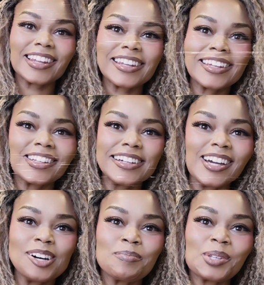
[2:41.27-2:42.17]
Look
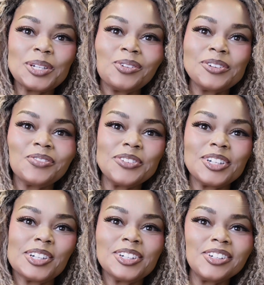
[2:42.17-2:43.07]
how
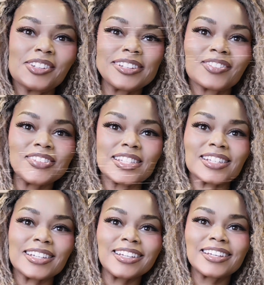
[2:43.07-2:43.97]
beautiful. Let me
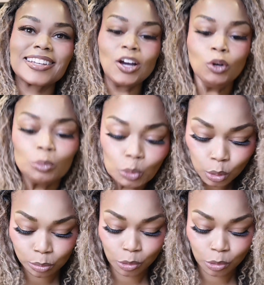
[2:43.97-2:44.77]
see. Ooh, ooh,